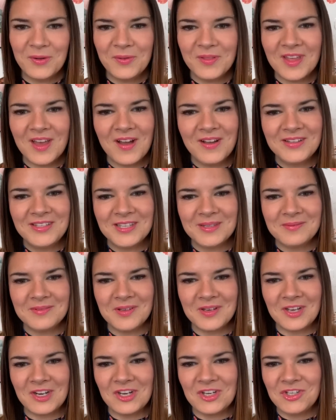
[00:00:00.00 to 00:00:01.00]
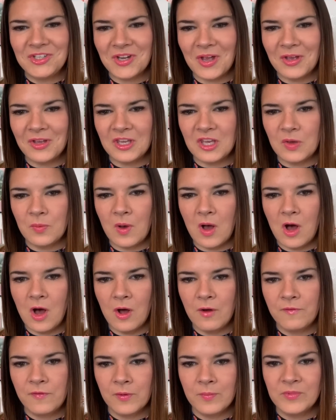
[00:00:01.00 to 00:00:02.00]
And all the items I'm going to show you
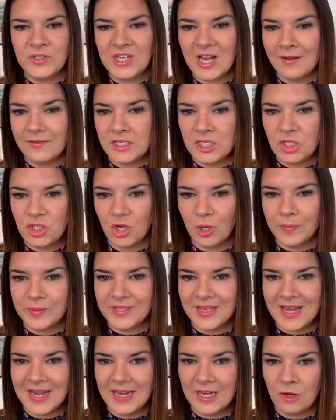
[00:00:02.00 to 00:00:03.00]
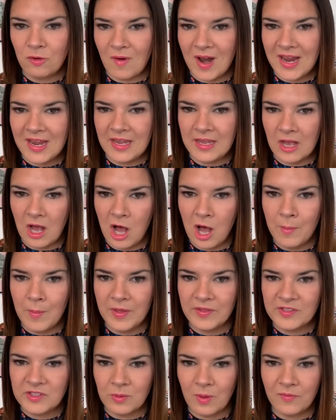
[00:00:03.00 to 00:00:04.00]
are from charity shops in Great
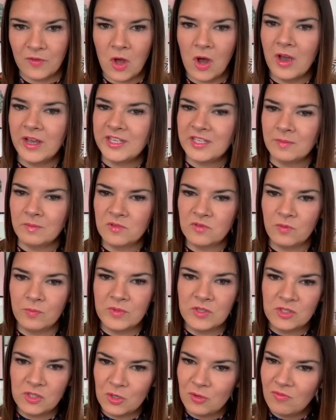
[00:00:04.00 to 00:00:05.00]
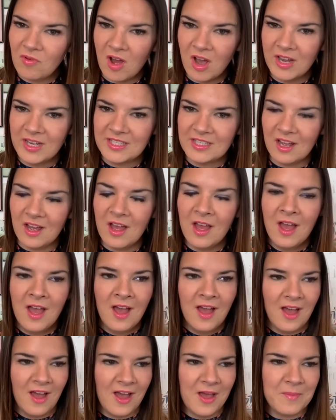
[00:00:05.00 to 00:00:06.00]
Yarmouth. So I've got items from Sue Ryder,
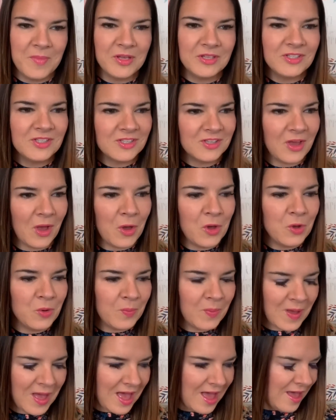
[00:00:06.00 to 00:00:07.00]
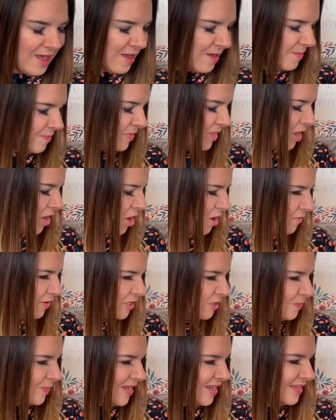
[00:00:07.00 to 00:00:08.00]
Scope, the
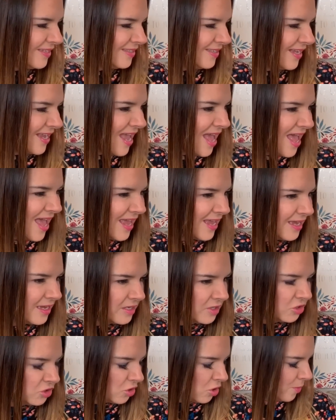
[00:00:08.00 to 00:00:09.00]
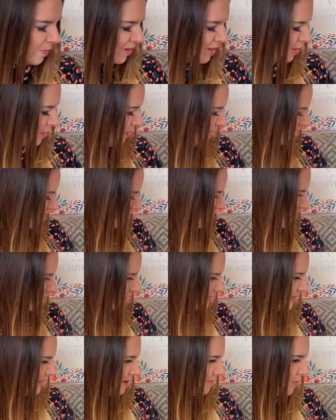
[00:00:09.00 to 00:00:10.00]
RSPCA shop, and I think
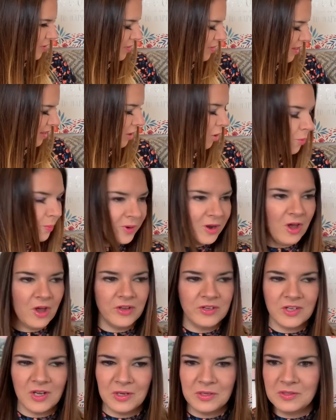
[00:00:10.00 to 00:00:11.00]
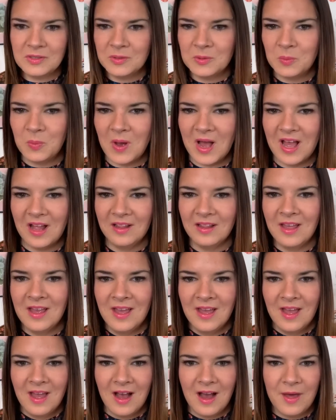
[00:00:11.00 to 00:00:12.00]
that's everything. Or Bernardo's as well.
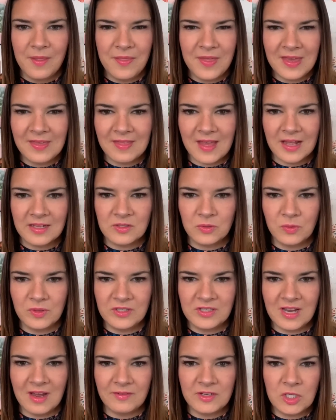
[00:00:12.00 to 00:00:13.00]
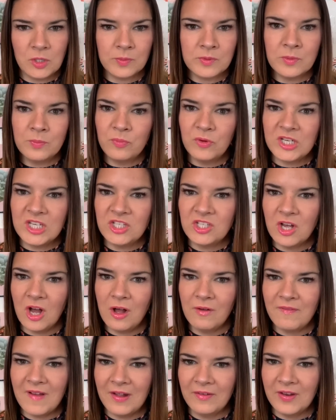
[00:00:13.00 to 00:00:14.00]
I think that's all the charity shops and British
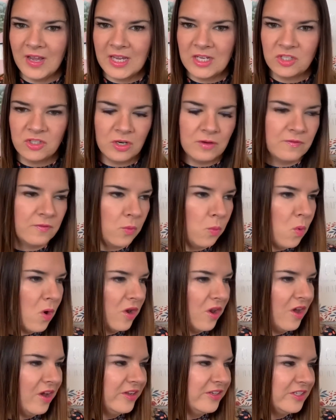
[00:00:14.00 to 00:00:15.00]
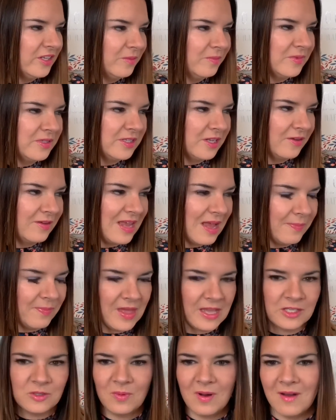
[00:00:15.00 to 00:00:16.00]
Heart Foundation for one item. So yeah,
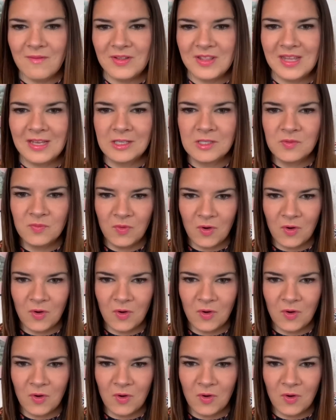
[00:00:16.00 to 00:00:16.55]
that's where everything's